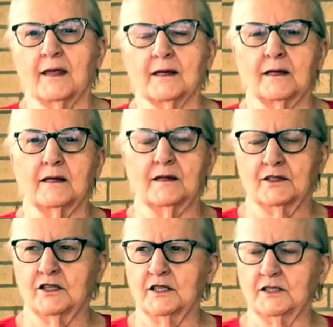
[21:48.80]
Until
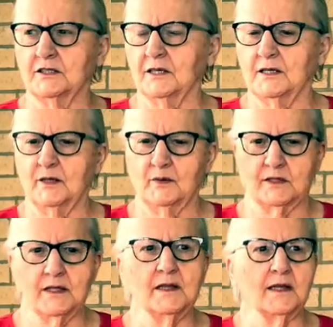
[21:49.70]
Jesse said he was
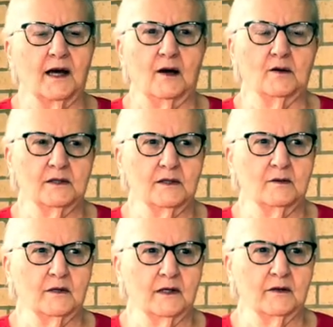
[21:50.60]
in the house and
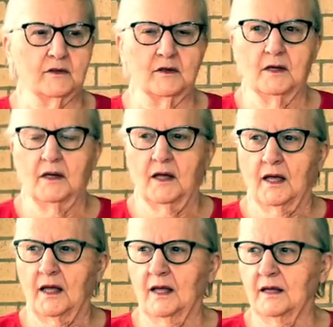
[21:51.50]
whatever,
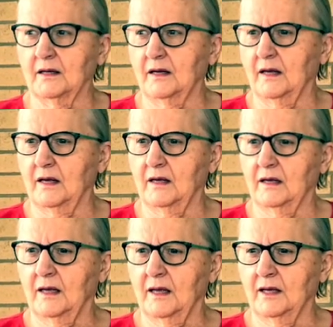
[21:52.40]
and
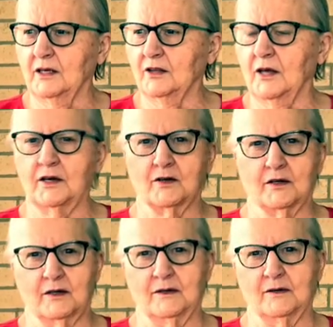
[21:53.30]
he thought he heard,
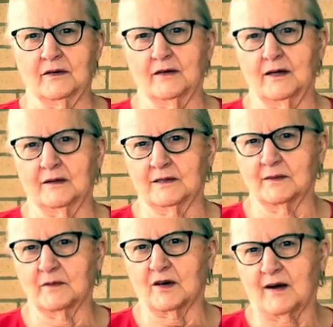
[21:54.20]
you know, every now and then some
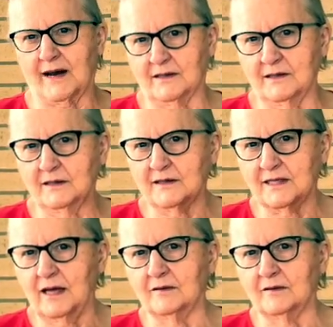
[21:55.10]
crackling sound.